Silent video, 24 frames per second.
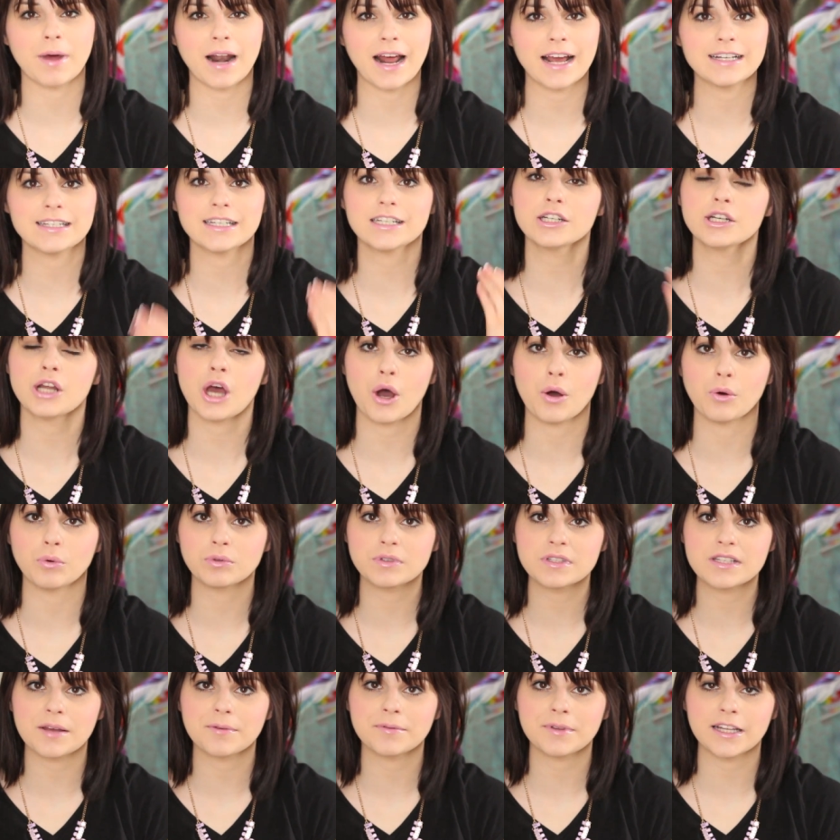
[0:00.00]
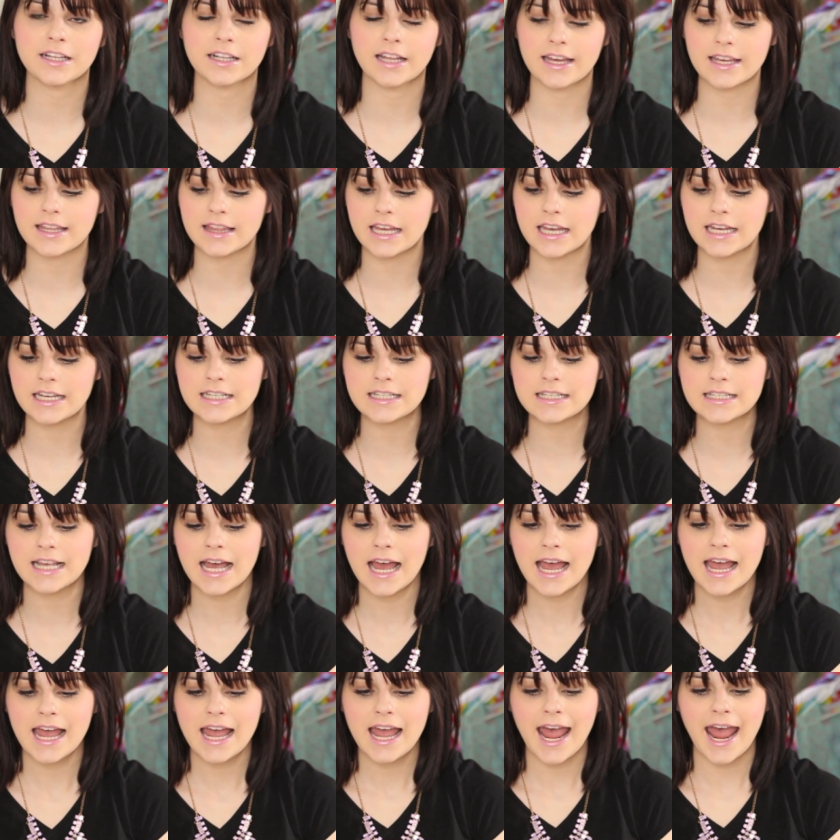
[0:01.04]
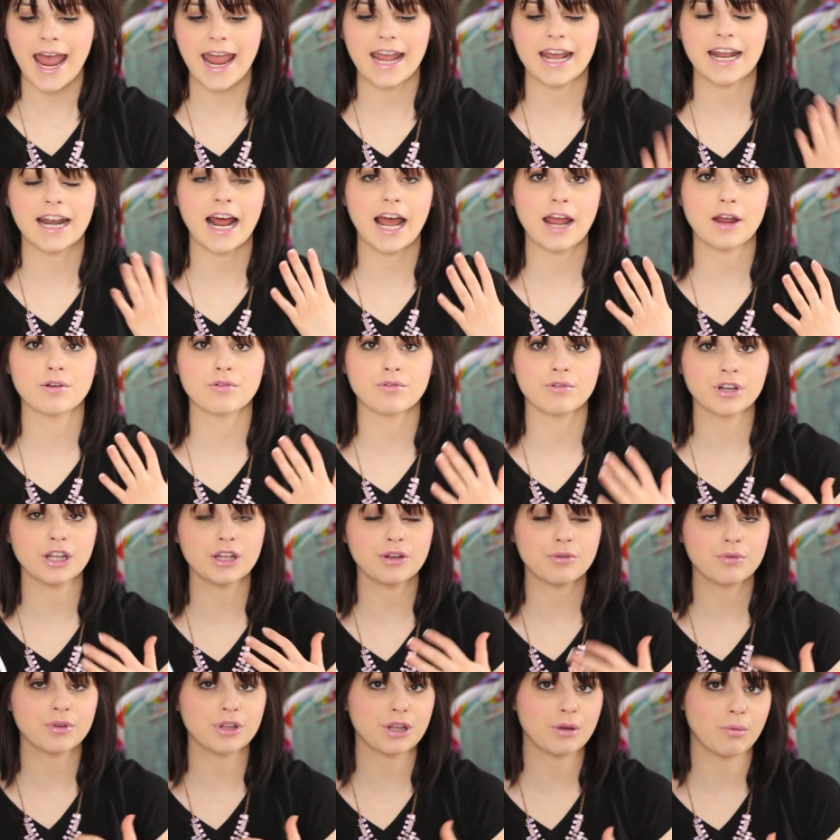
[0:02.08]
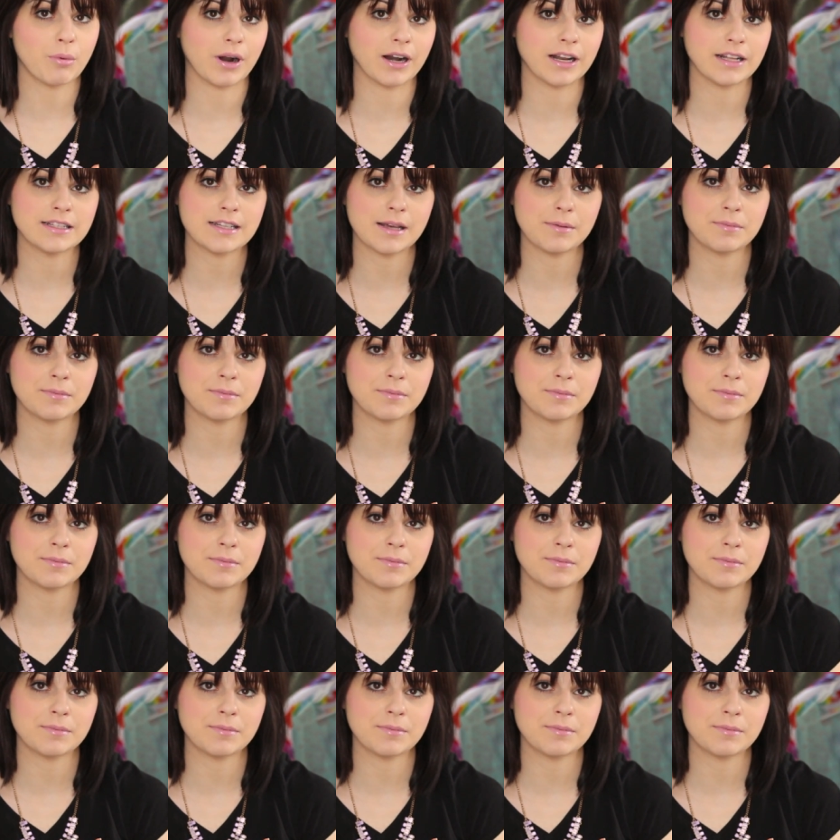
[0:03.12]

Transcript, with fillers: but I didn't own something like this and I really really wanted